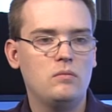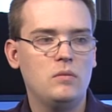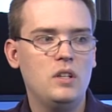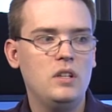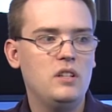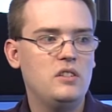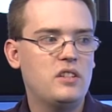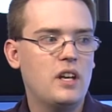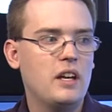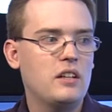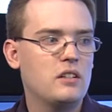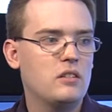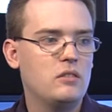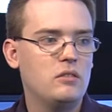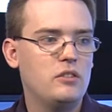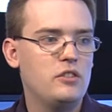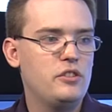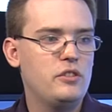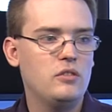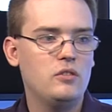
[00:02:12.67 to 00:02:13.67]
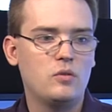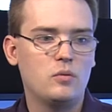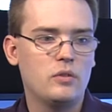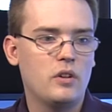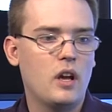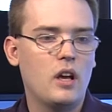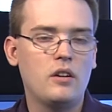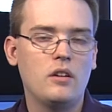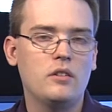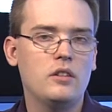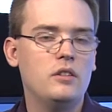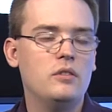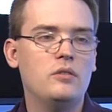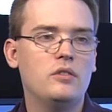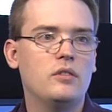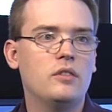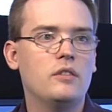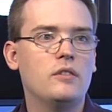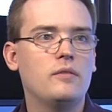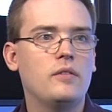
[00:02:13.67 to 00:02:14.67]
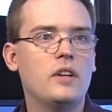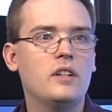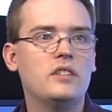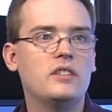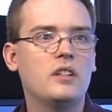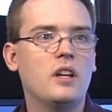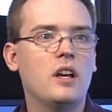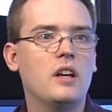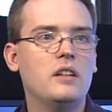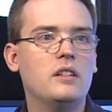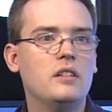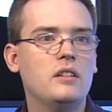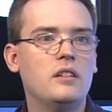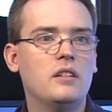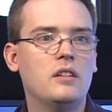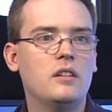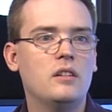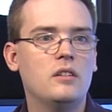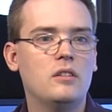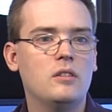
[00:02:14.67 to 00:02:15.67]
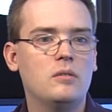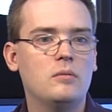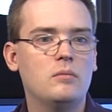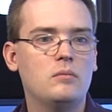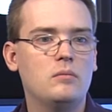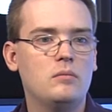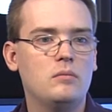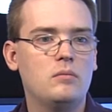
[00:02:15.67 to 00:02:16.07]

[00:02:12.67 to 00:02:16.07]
any technical issues were not on the user interface side, um,